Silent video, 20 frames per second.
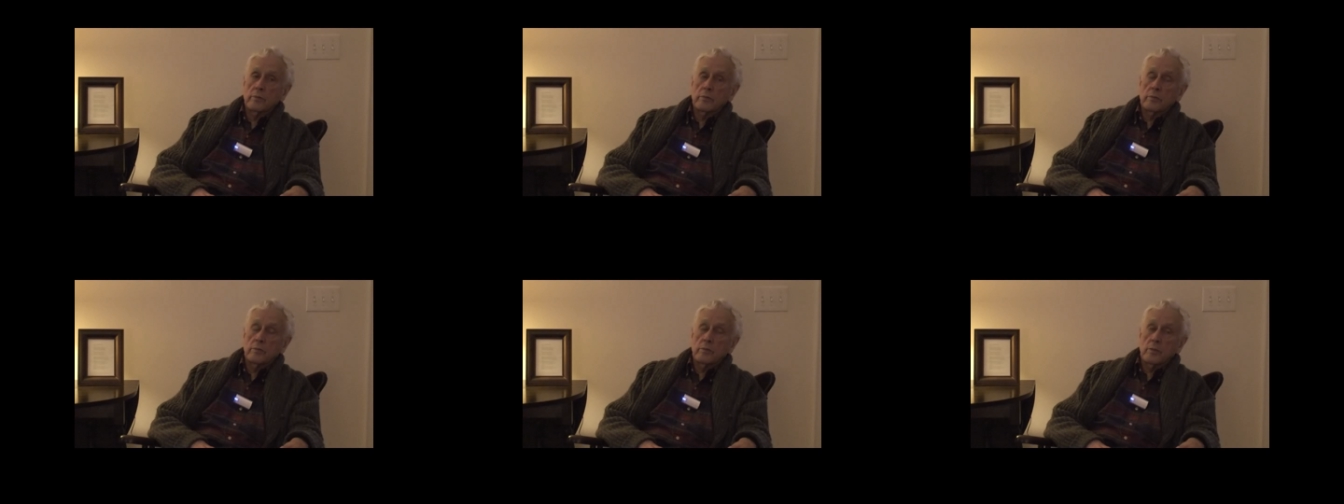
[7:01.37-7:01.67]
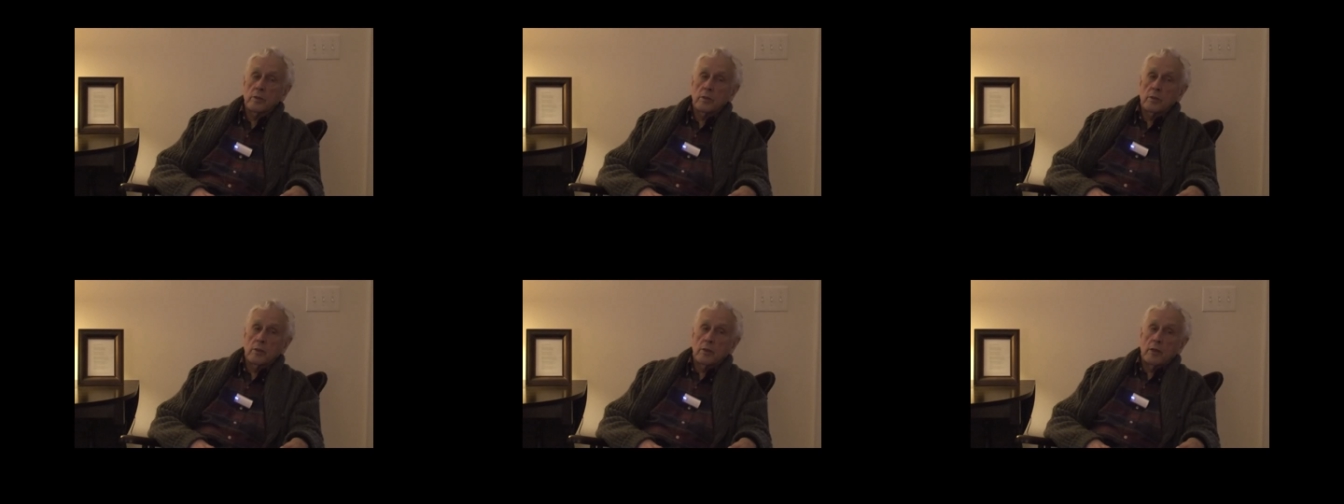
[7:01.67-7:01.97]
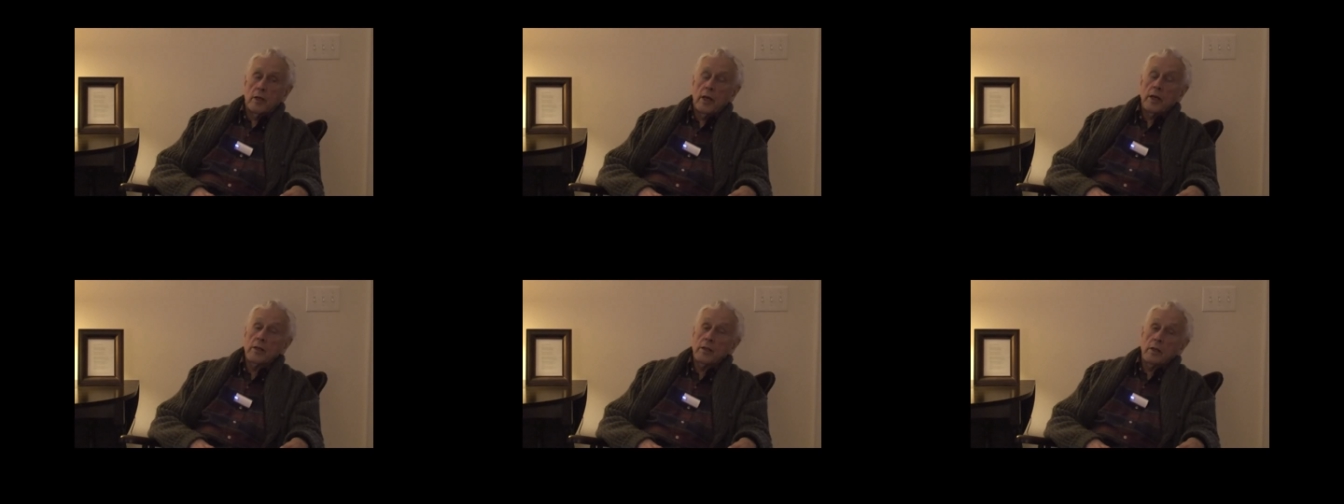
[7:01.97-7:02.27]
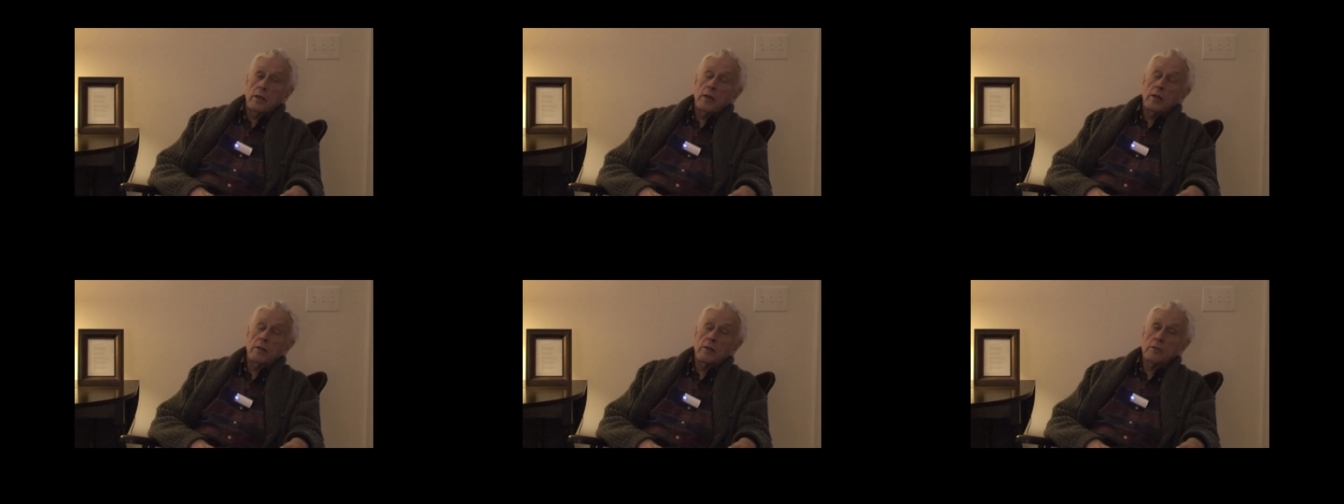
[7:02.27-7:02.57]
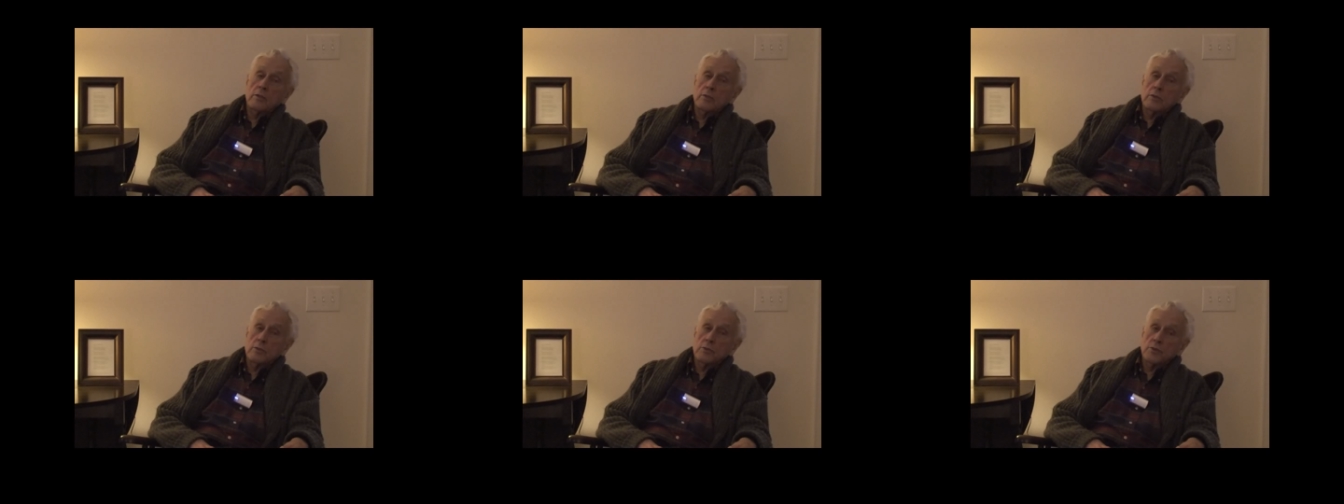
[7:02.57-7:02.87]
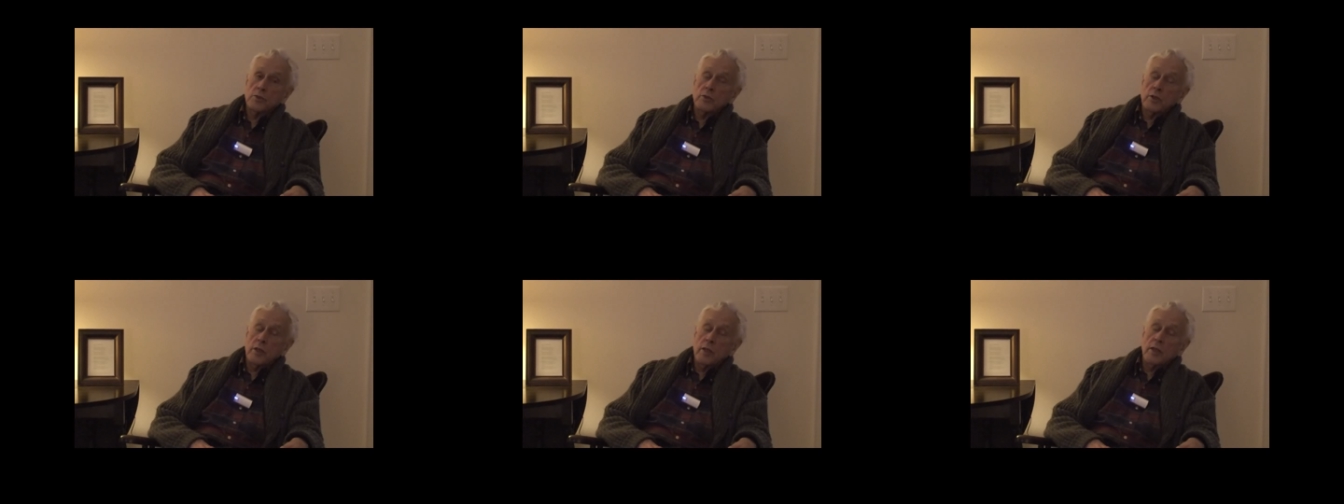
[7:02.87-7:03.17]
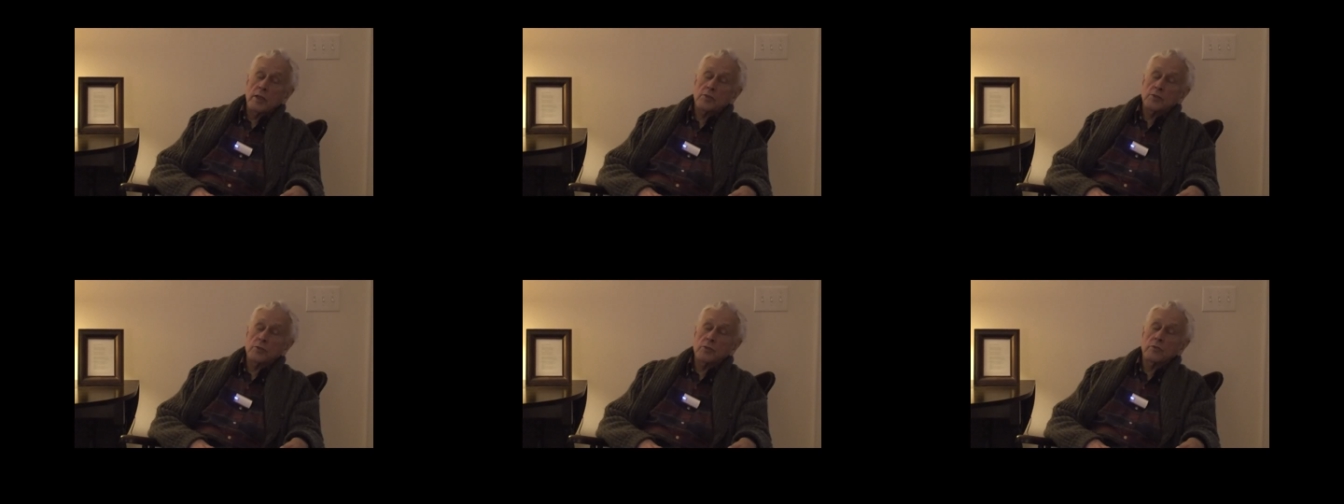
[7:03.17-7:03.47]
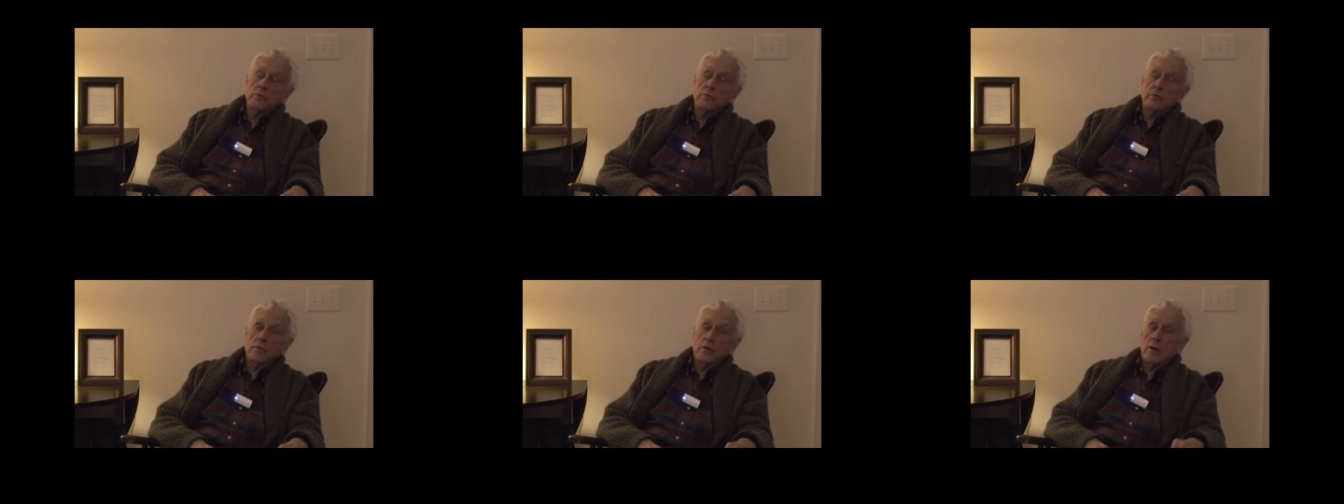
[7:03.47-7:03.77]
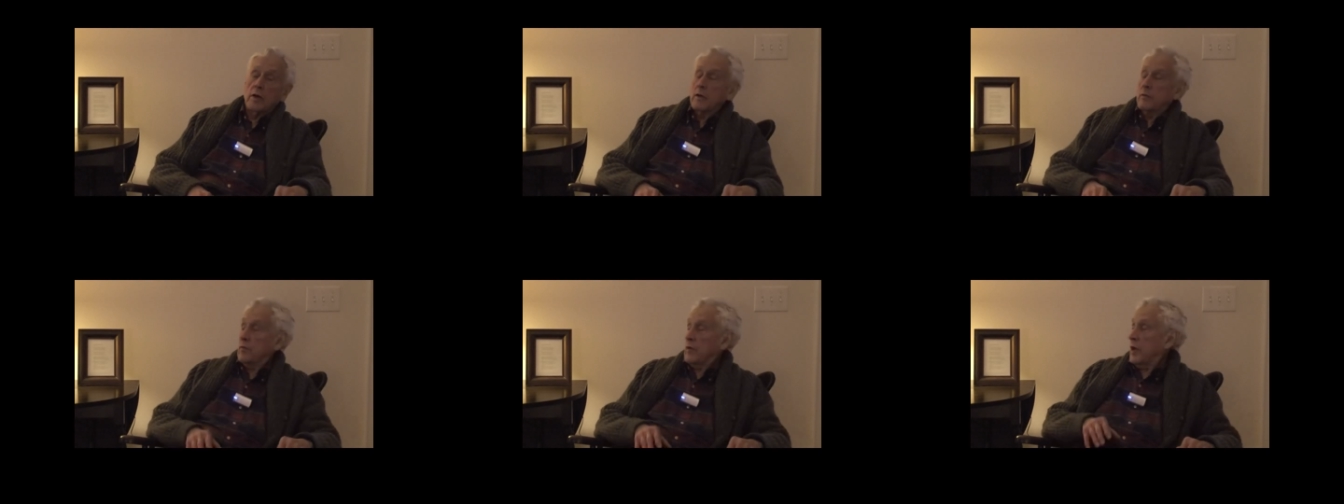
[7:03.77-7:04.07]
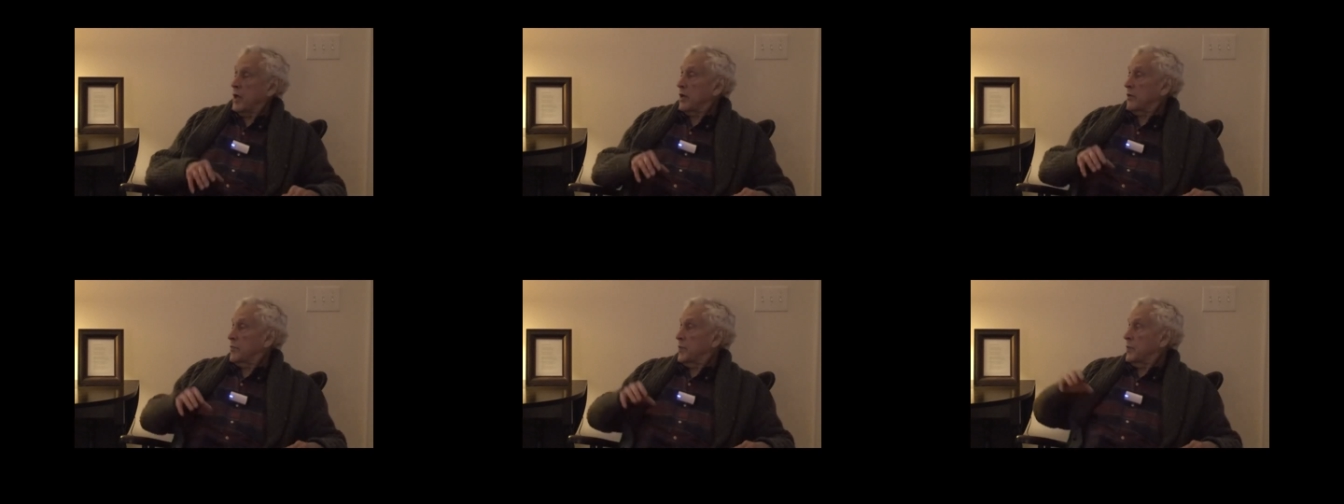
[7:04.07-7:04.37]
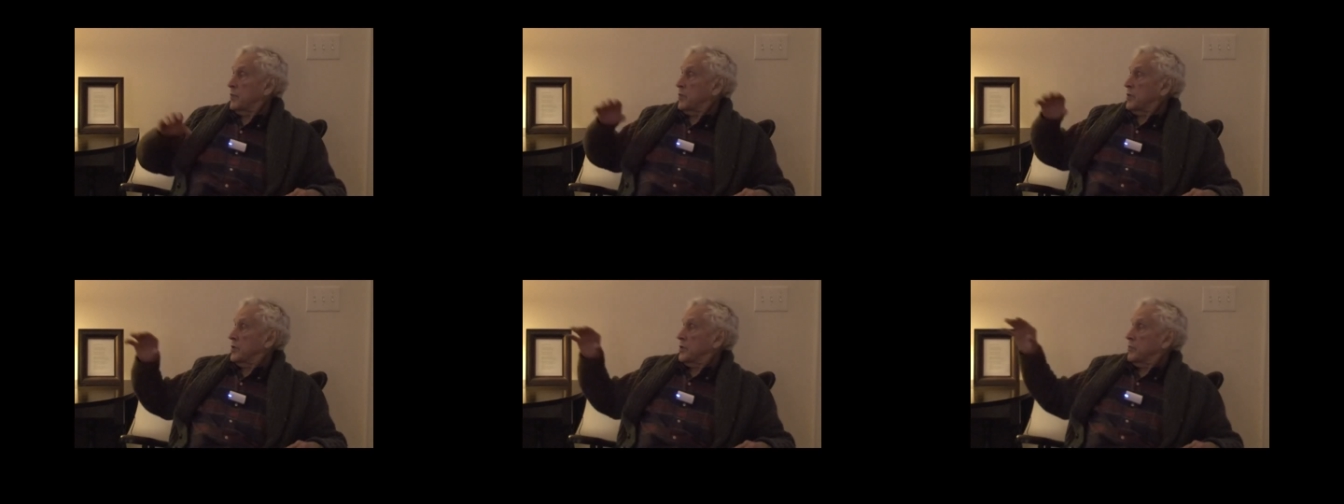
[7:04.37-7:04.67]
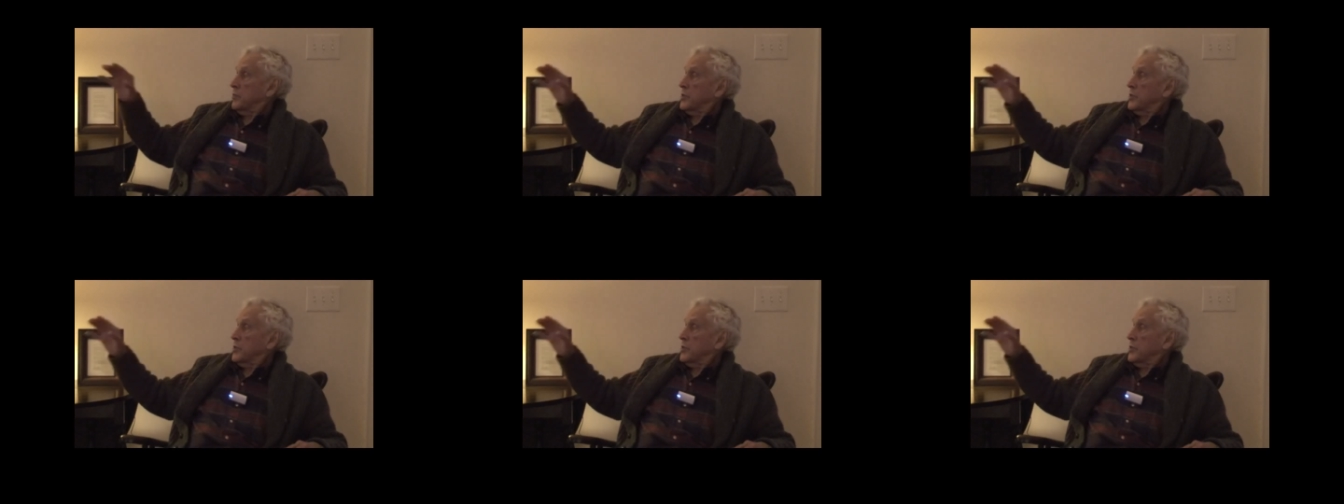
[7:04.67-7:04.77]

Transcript: Mm. And, and there, certainly that's true of a lot of people in